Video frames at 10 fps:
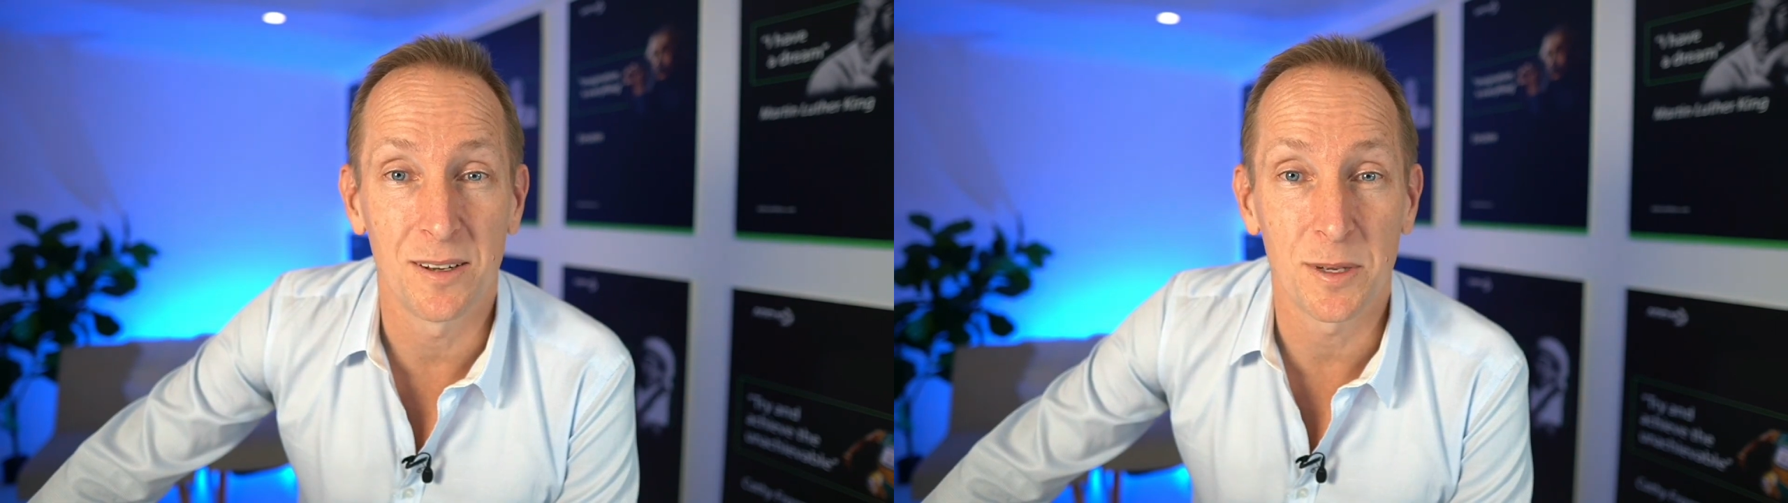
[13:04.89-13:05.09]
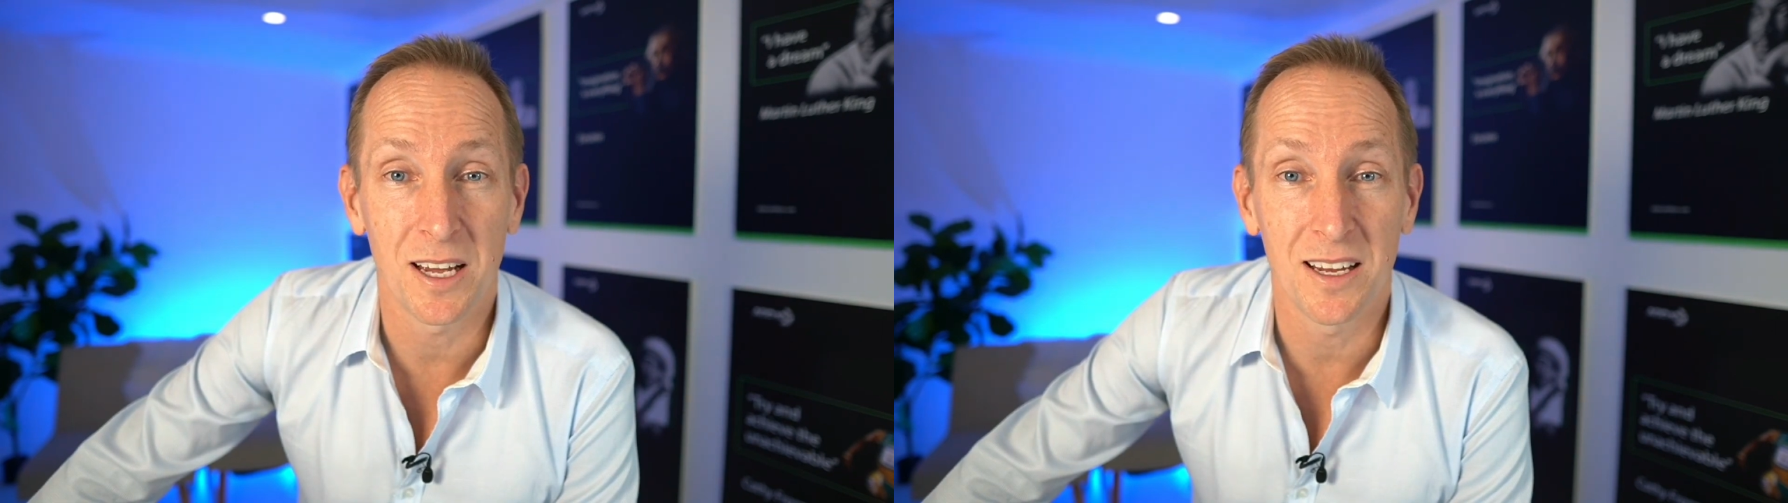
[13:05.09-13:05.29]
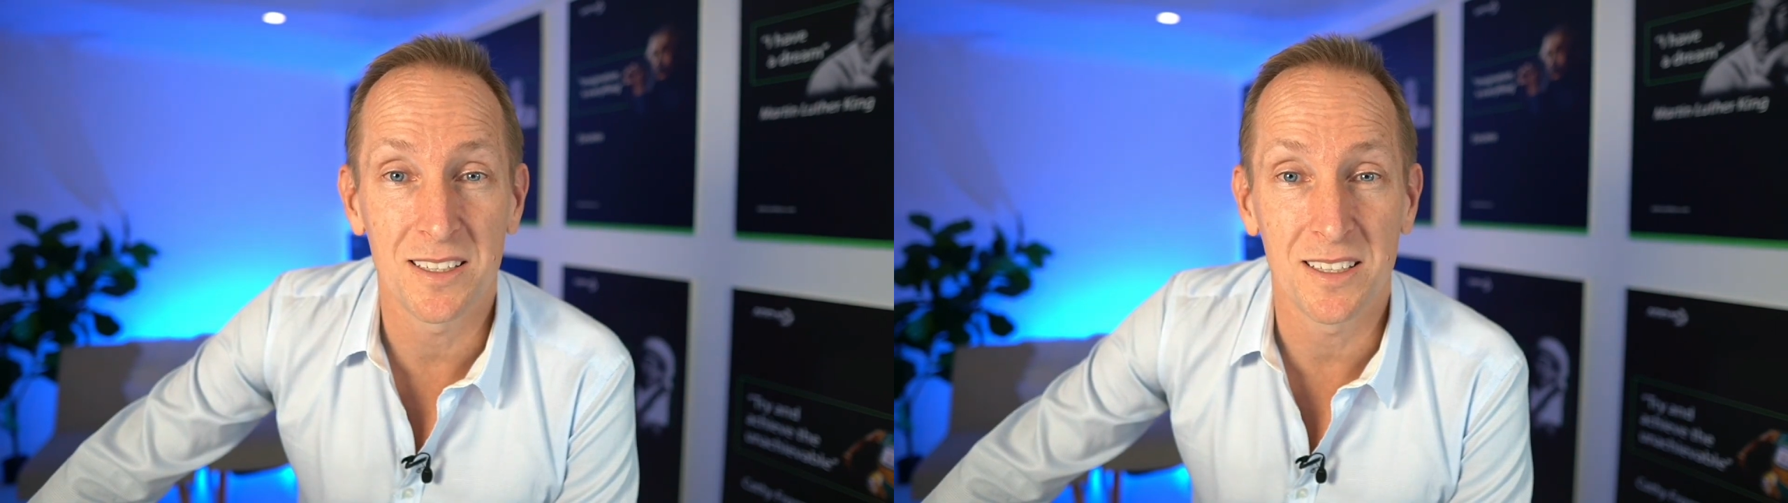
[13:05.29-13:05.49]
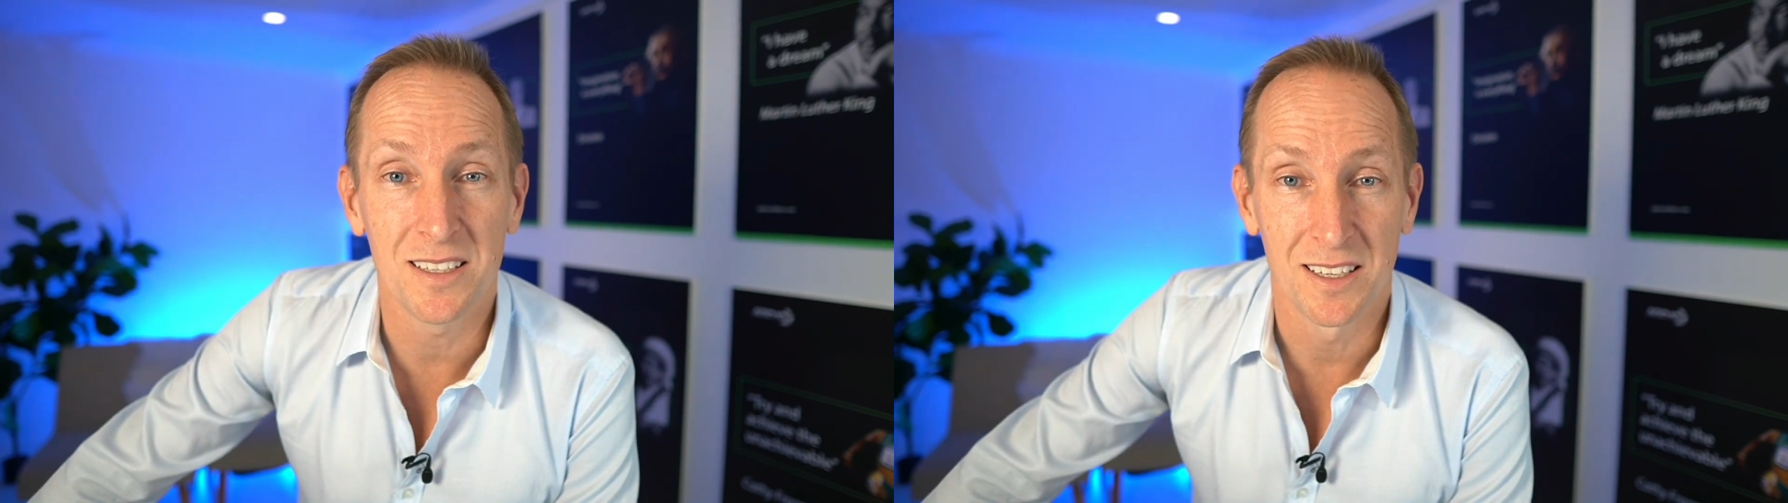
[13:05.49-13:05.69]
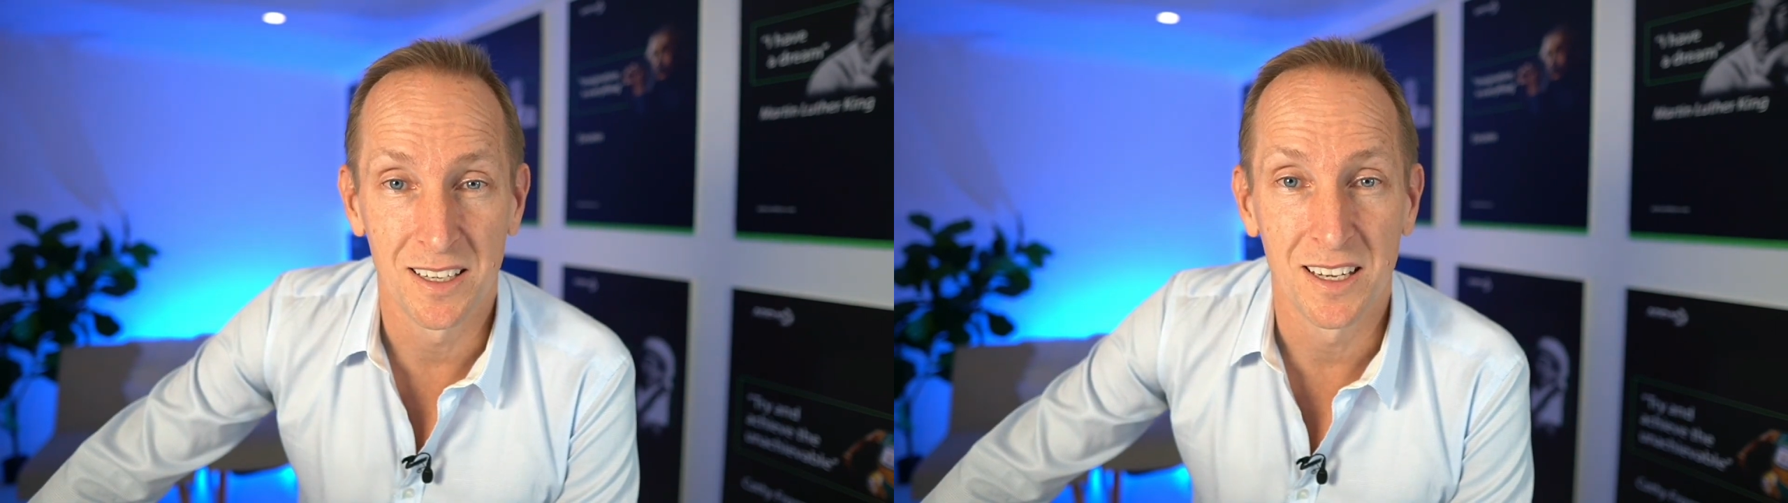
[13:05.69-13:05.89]
I'm
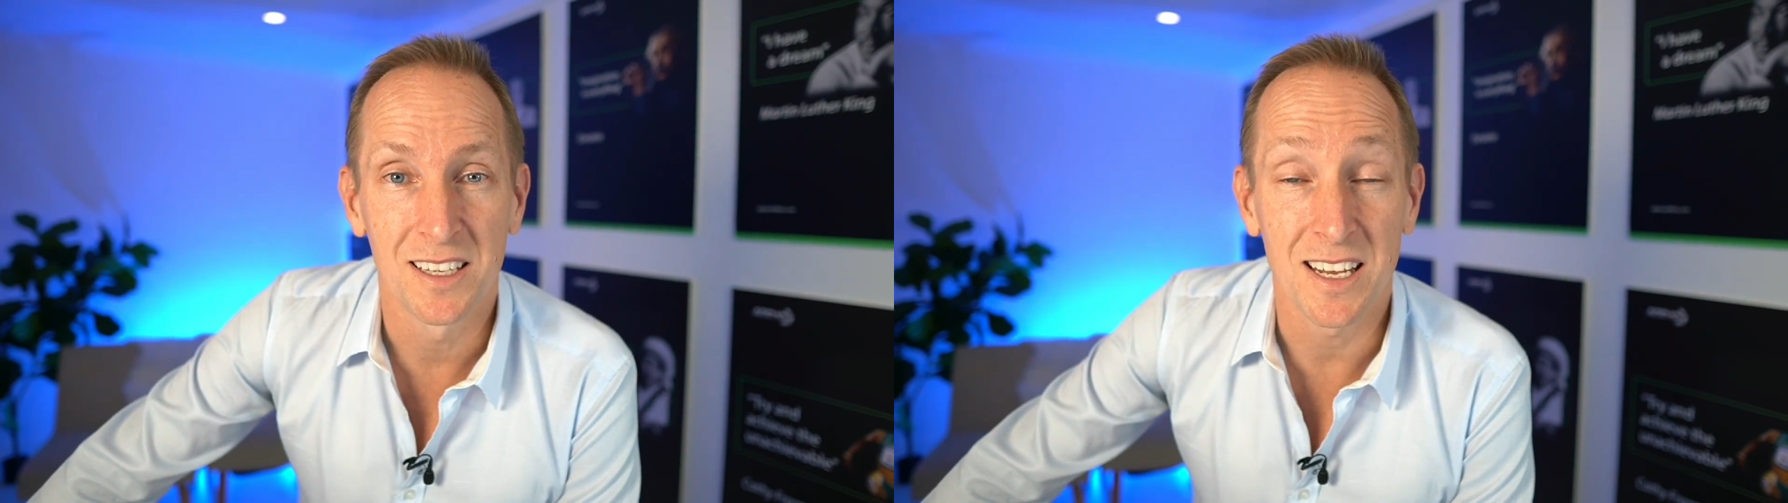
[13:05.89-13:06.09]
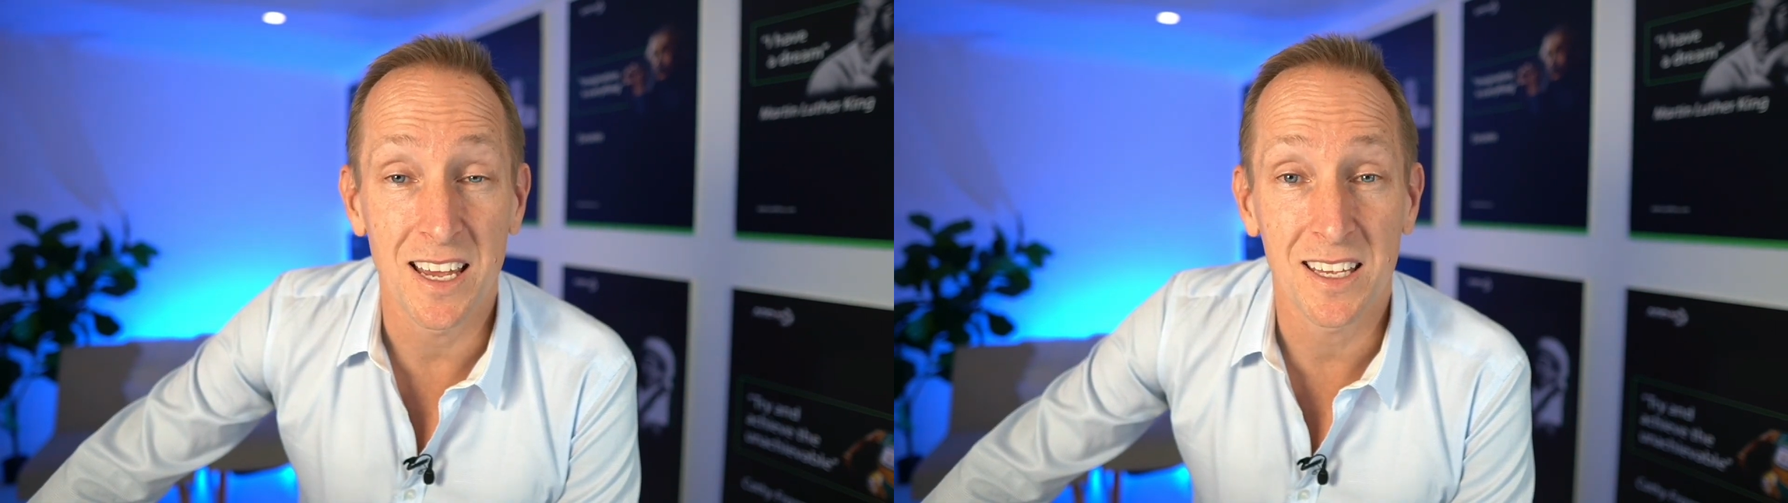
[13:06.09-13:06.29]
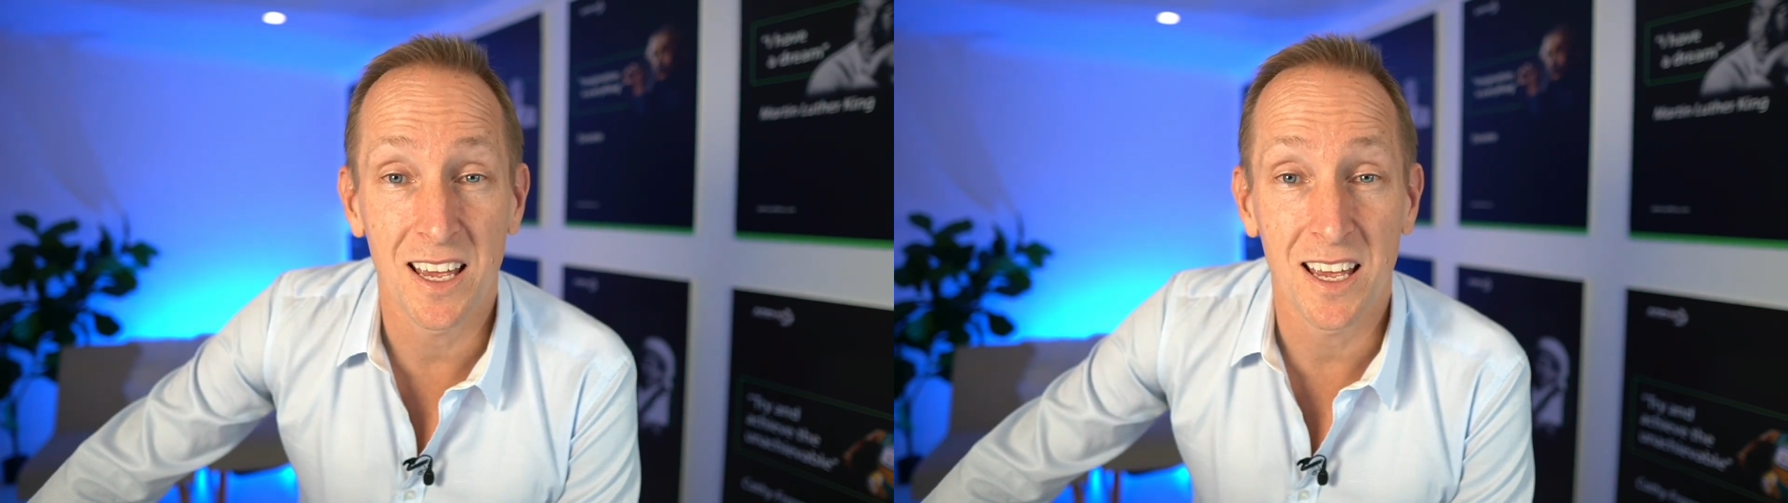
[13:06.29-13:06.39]
Casey. Take